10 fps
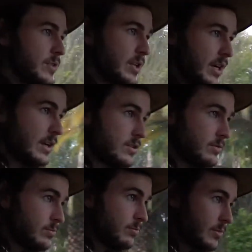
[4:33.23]
guys,
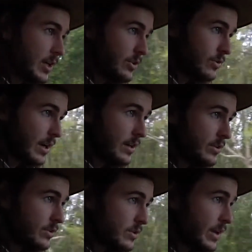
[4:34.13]
I try to
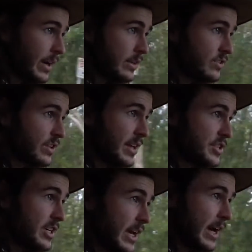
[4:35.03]
do that
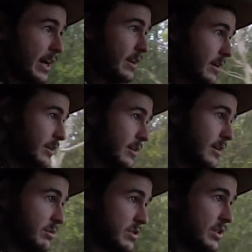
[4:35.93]
sketchy hike
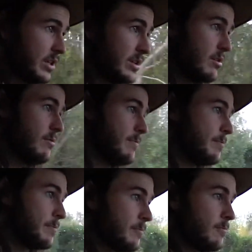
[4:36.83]
up to the hill,
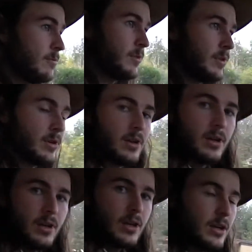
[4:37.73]

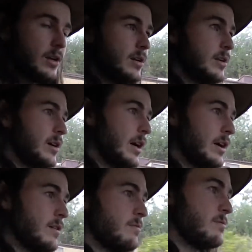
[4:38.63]
and
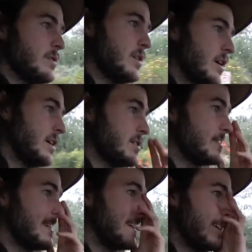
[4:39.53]
I realized
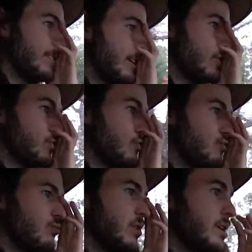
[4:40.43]
that it
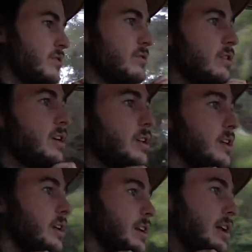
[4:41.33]
was way too
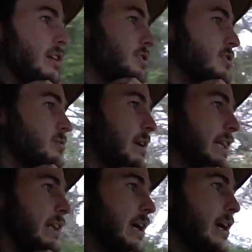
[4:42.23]
gnarly. And I looked to my
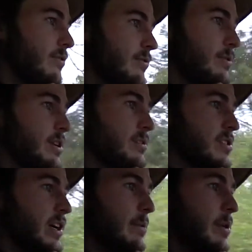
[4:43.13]
left when I was
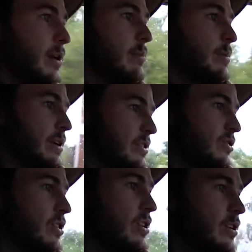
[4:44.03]
climbing up, and I
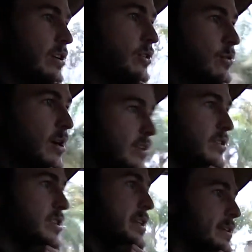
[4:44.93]
saw a
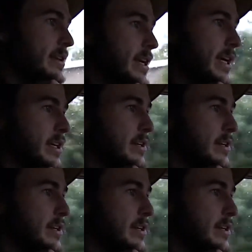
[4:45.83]
cross at Nick,